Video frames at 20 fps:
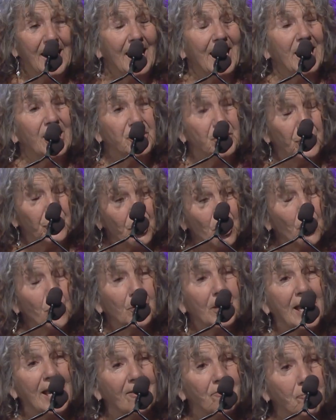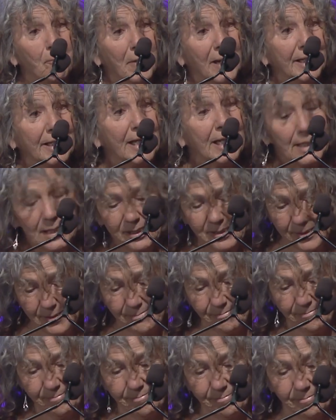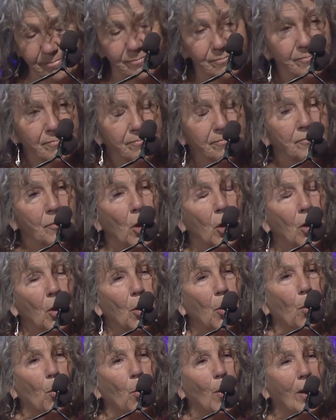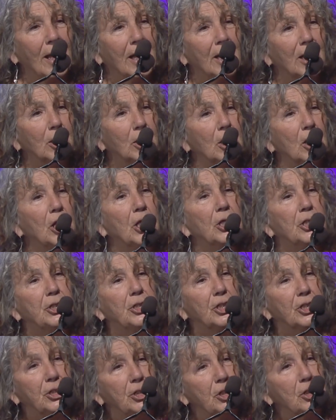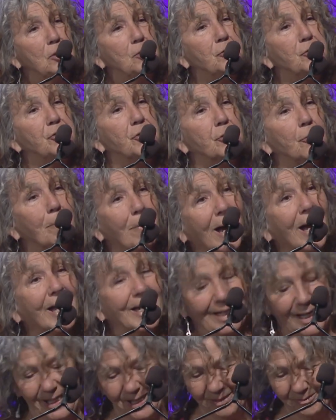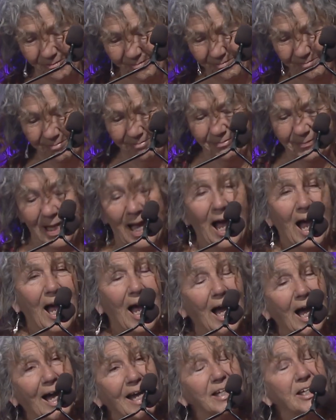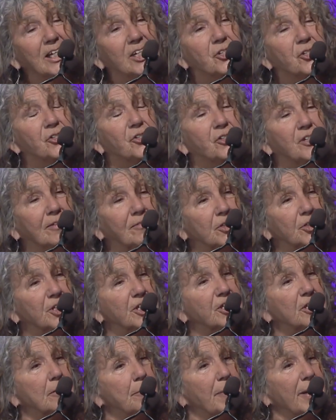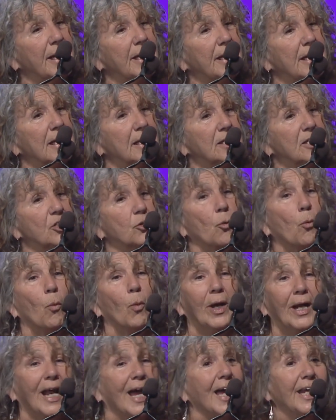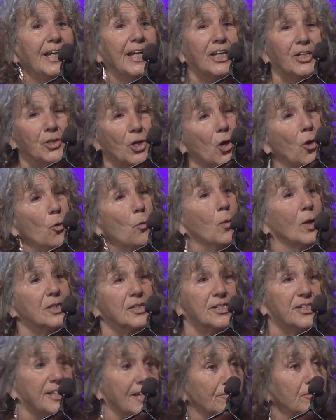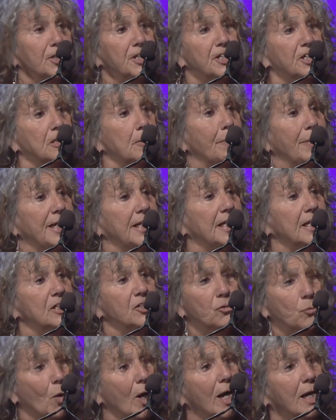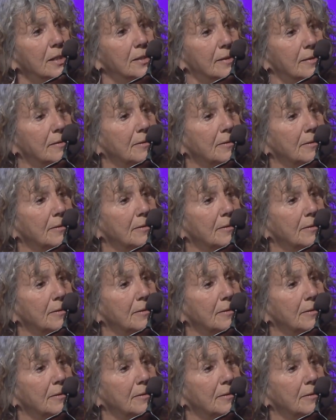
and you don't have money? Well, you use your body. I did civil disobedience when I didn't know what civil disobedience was.